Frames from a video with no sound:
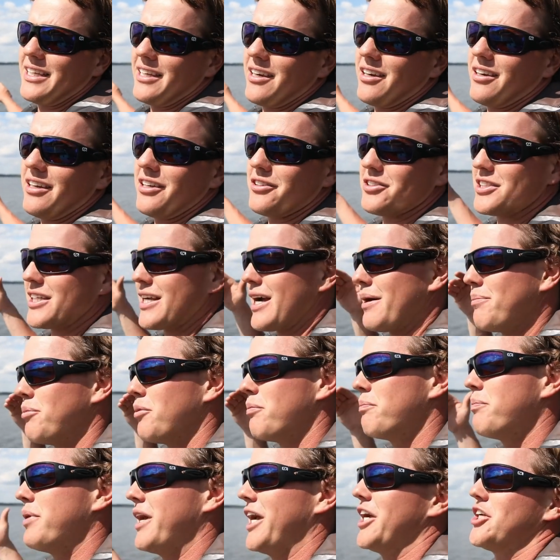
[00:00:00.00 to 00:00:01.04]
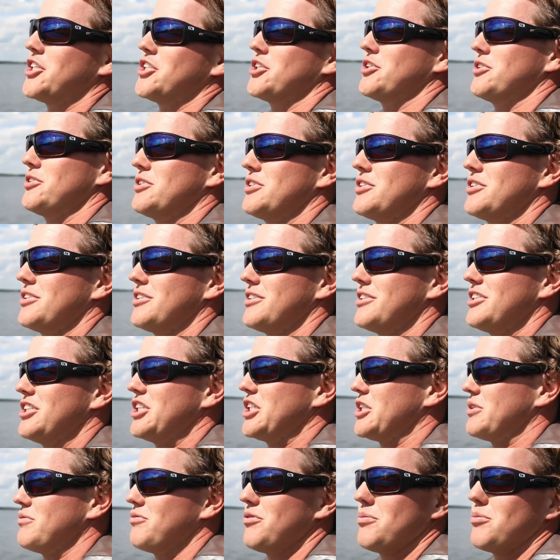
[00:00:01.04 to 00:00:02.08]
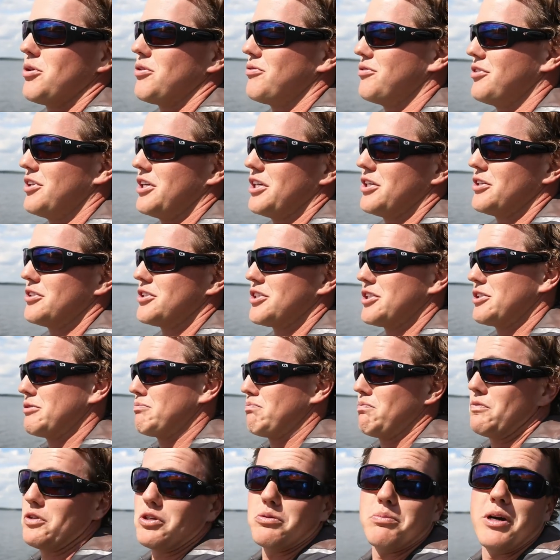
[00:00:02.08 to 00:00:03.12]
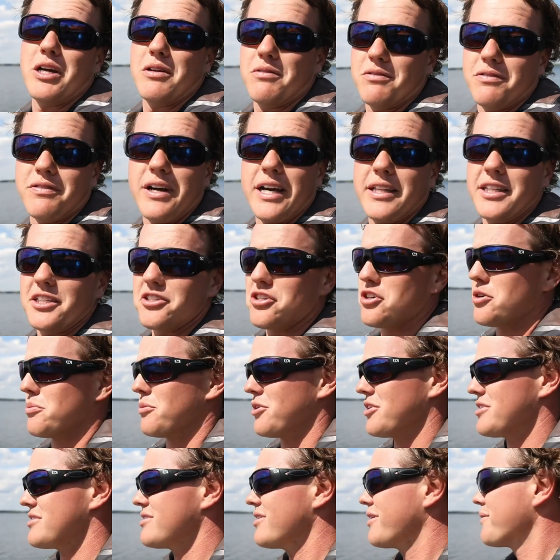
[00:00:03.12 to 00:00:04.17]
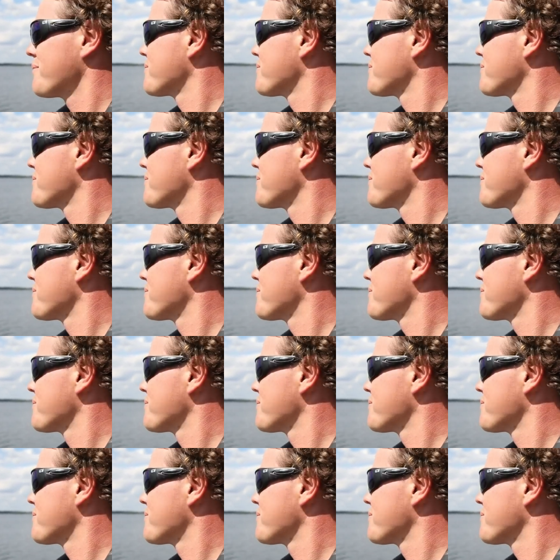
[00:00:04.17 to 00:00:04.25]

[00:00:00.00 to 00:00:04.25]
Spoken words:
here. Here's a couple pictures just from over the years because you might find these humorous.